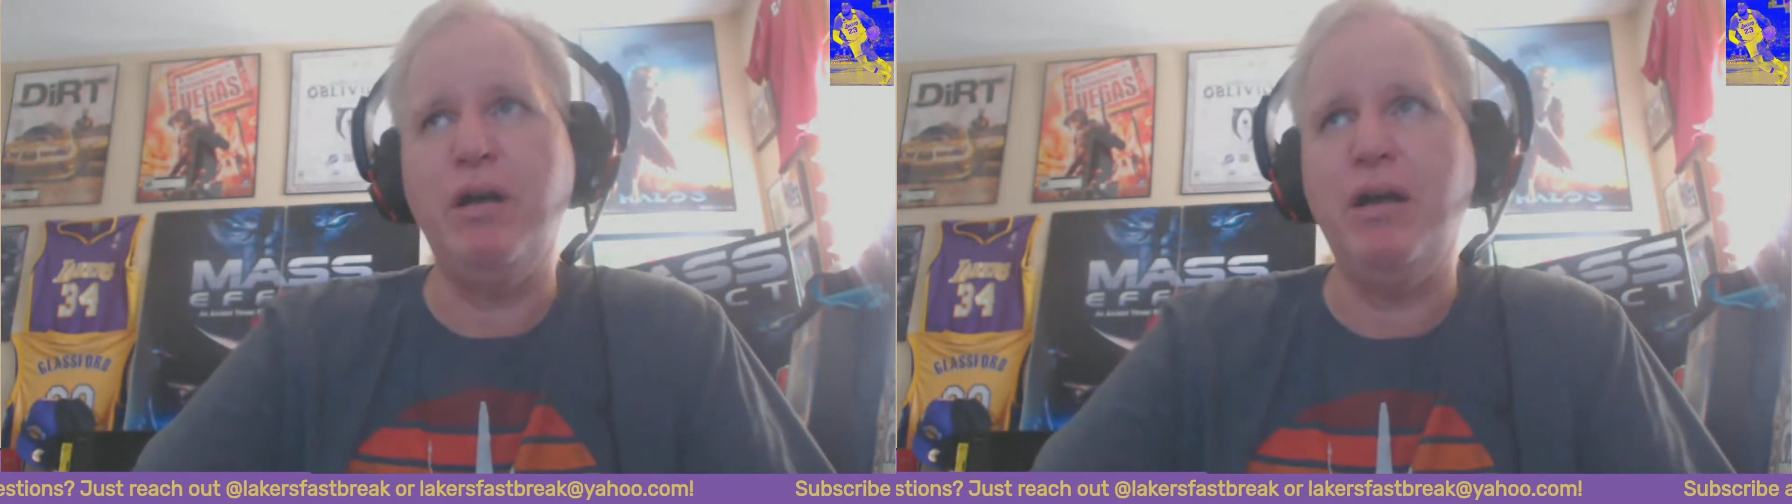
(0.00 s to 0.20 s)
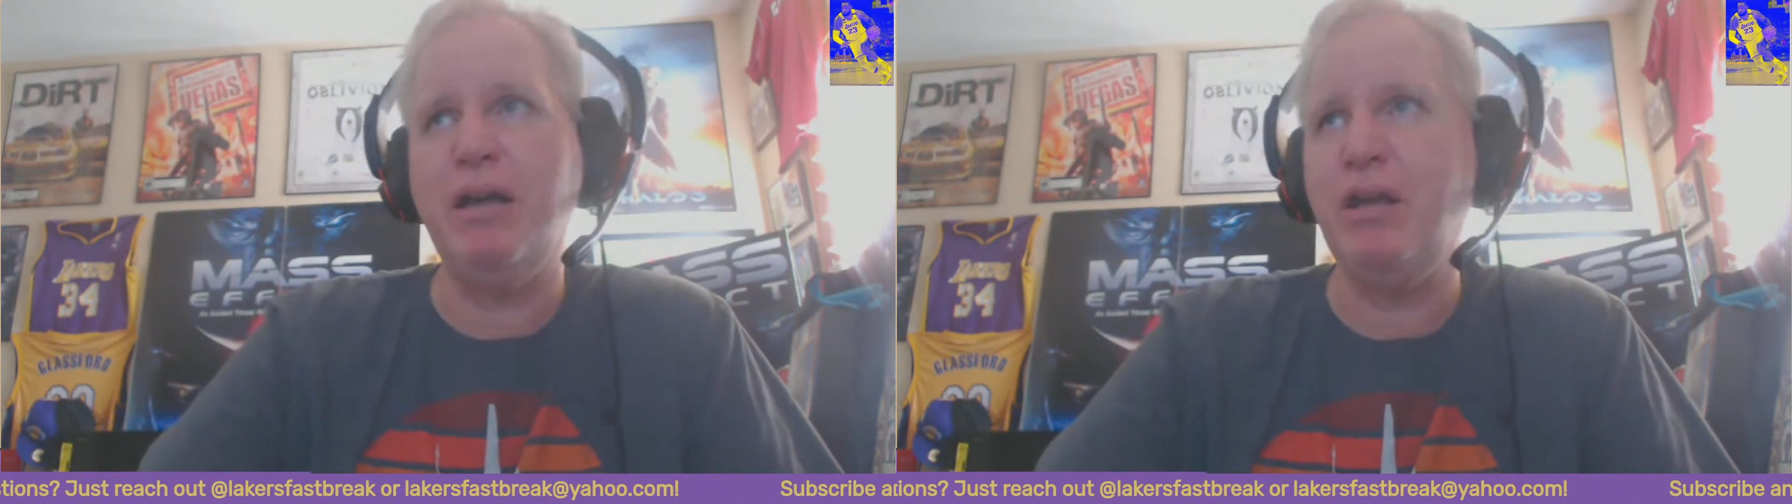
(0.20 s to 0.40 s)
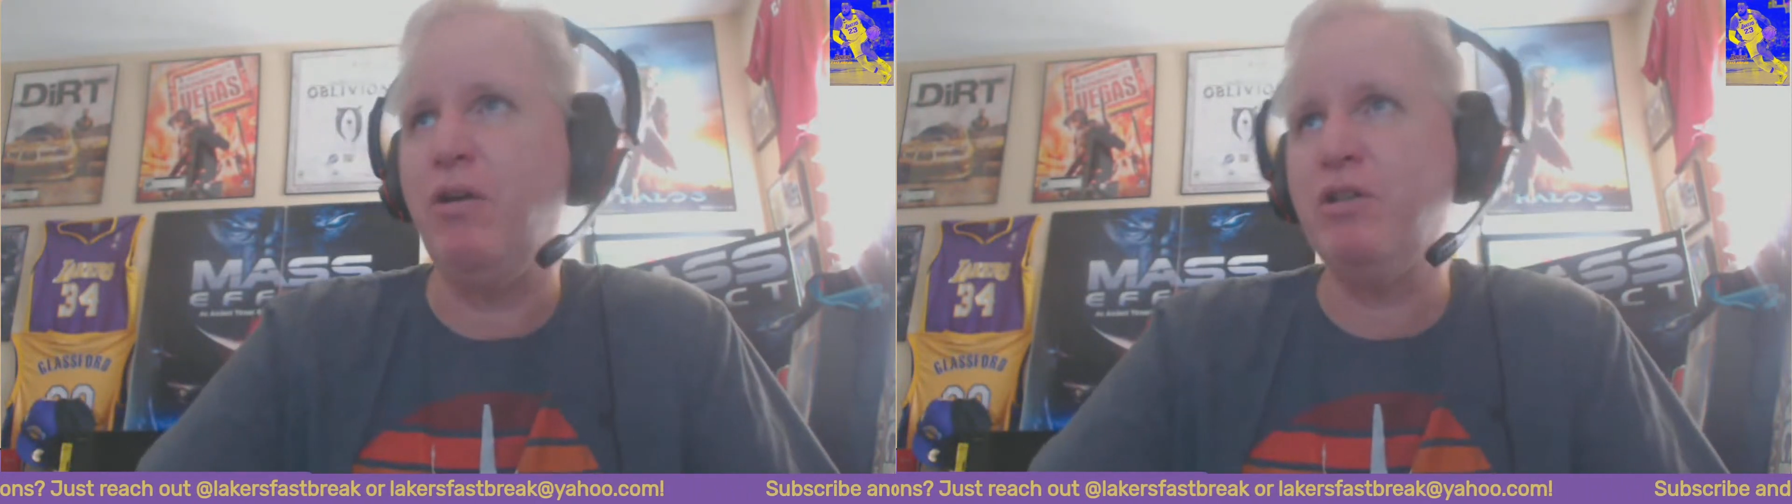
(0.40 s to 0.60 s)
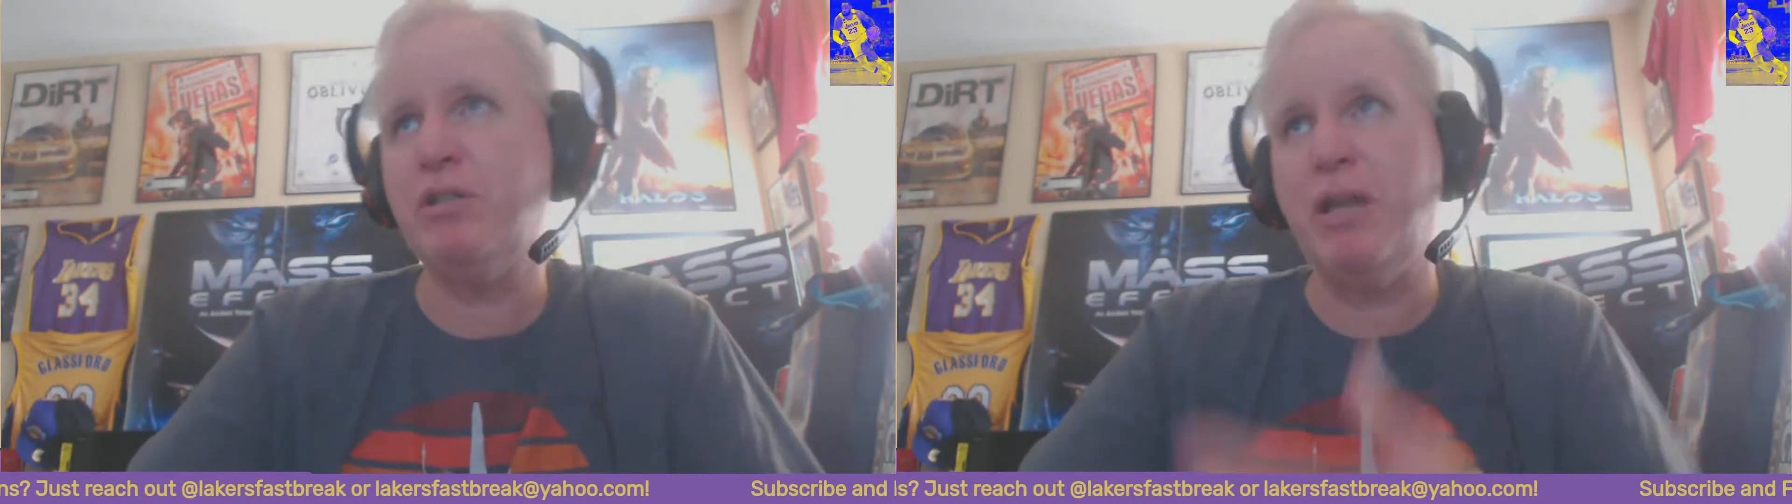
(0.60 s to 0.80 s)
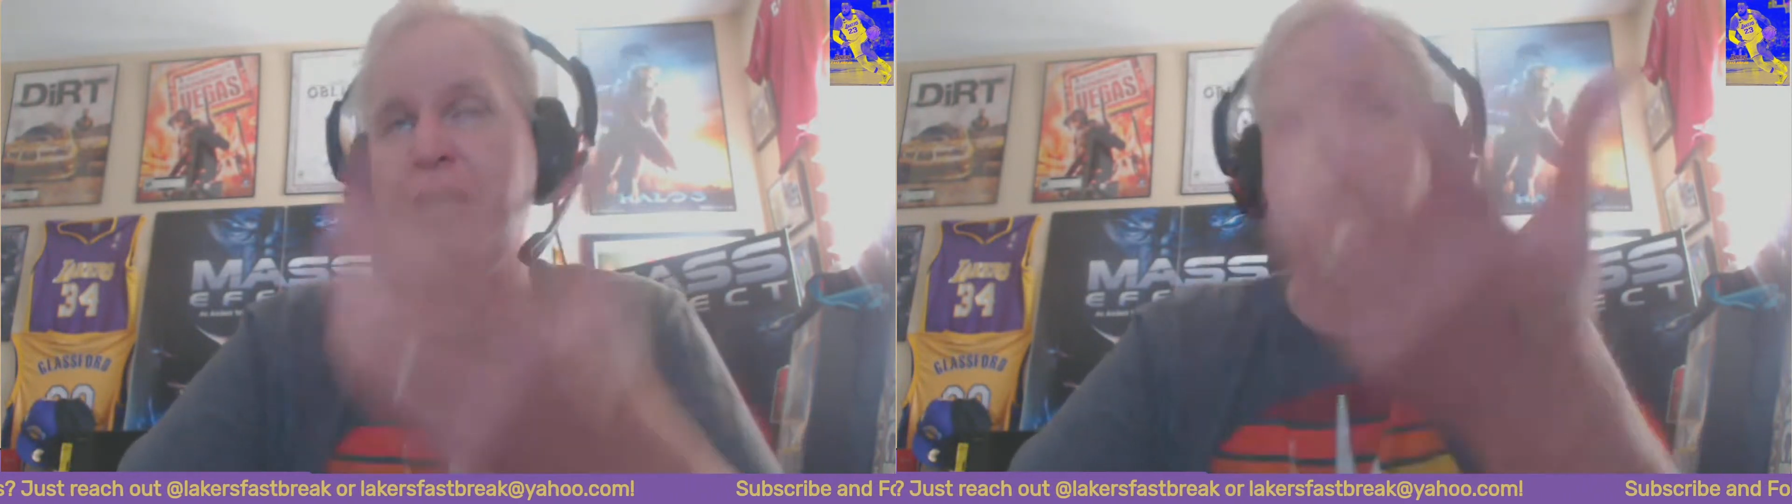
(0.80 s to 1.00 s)

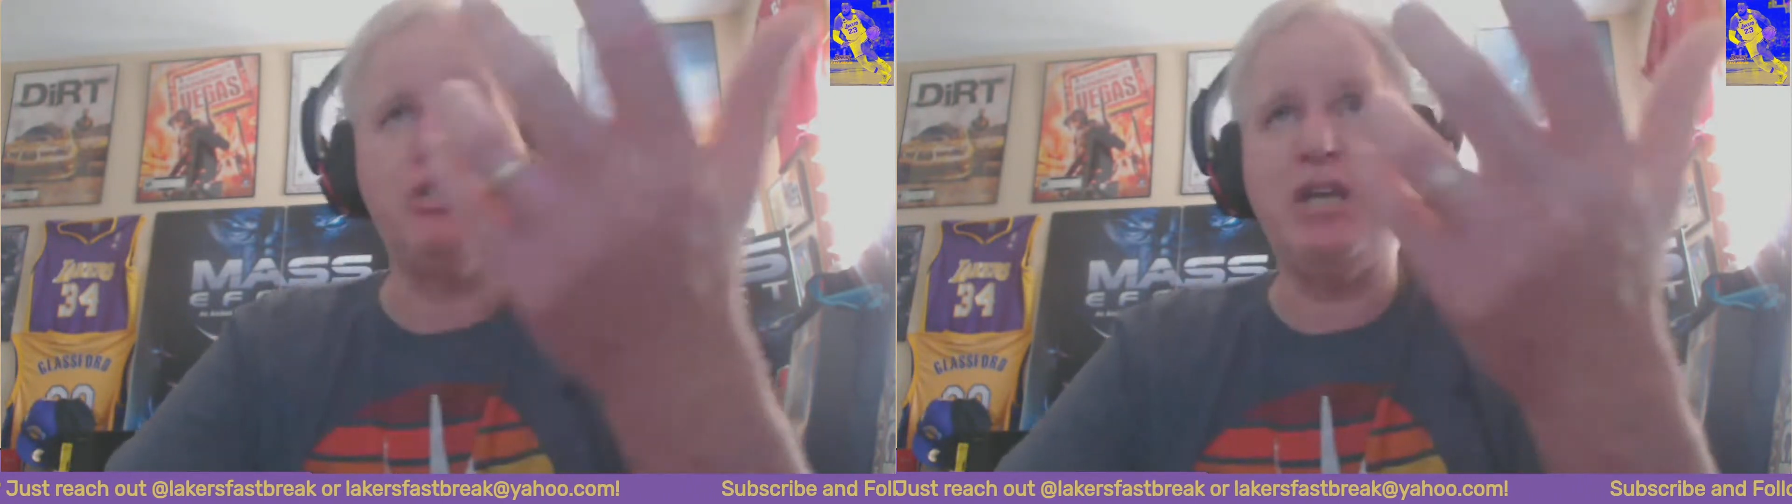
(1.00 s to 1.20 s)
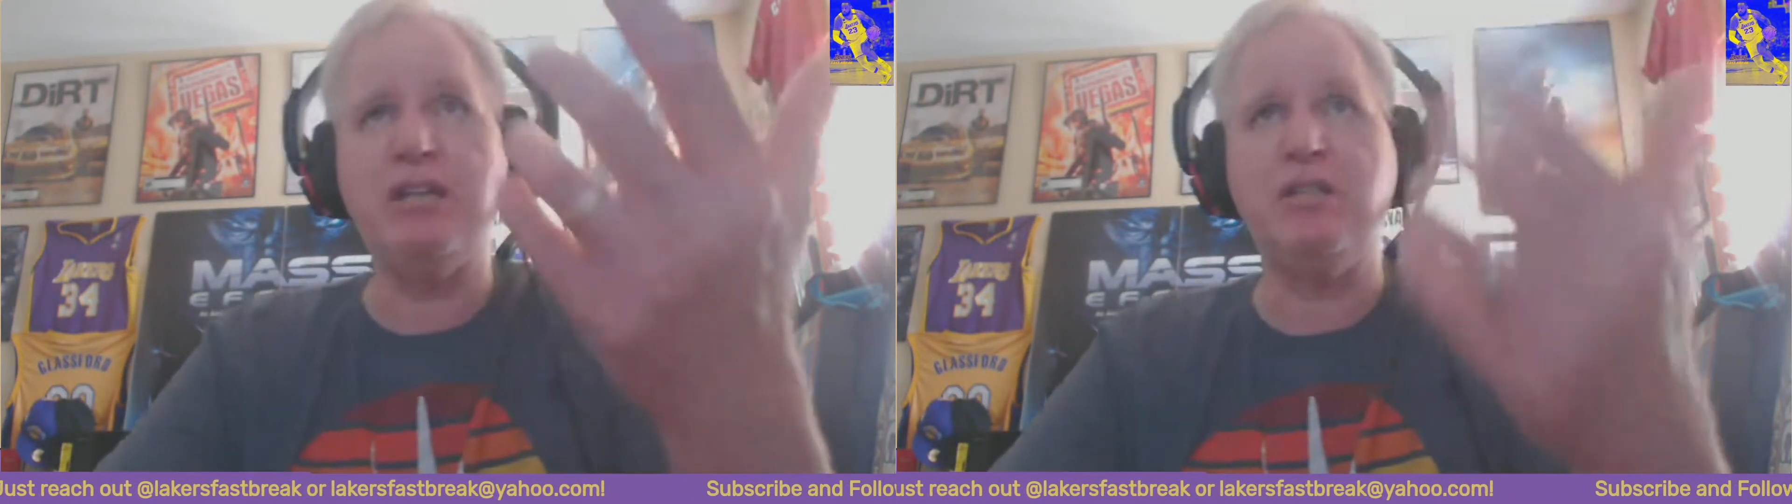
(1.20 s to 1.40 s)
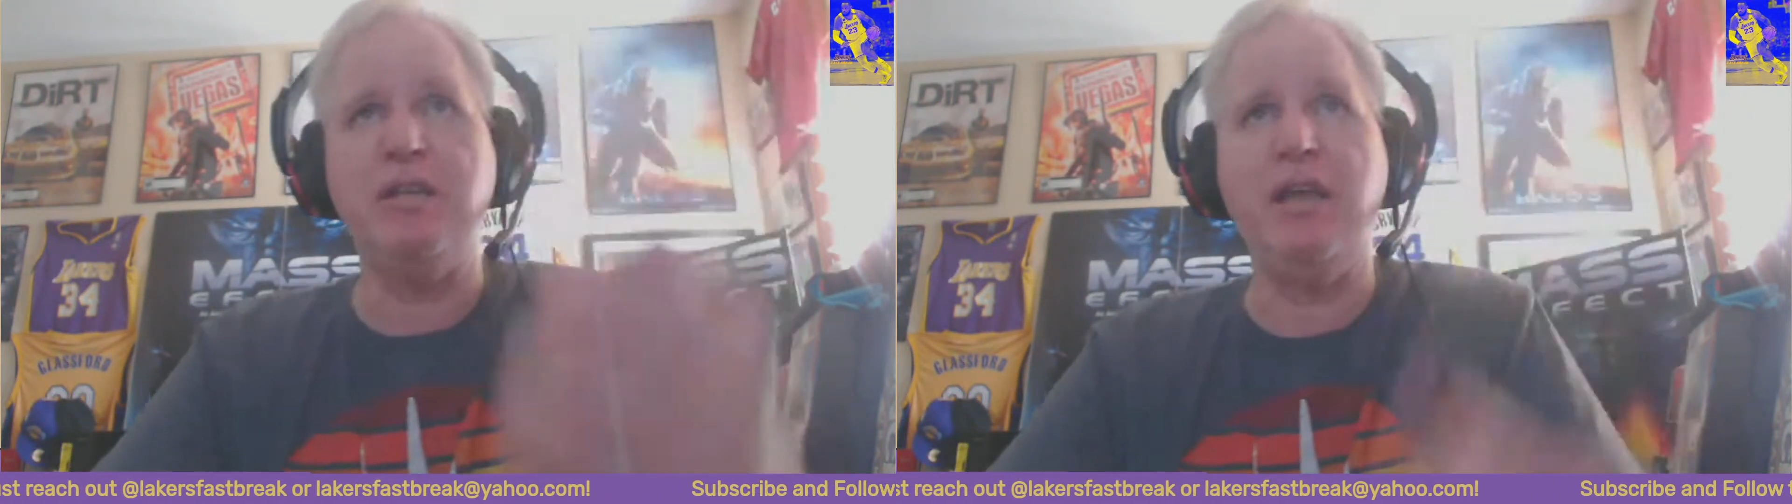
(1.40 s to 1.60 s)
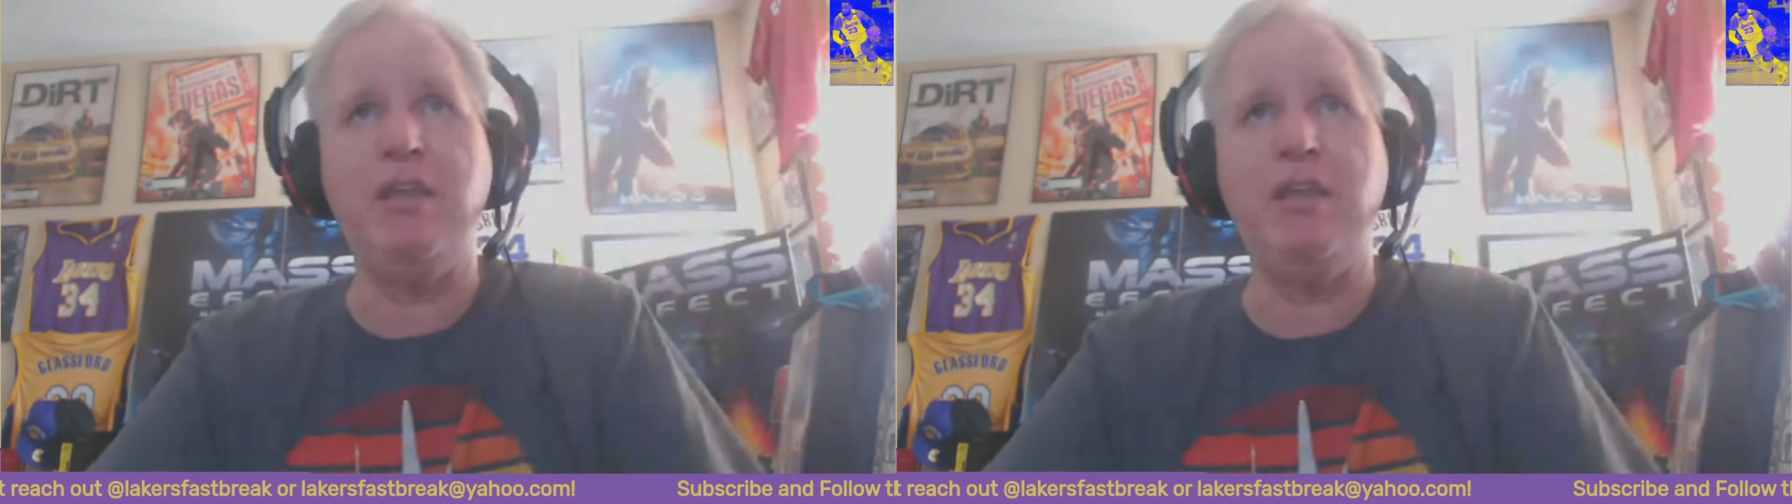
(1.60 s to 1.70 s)
it's like in the chat today,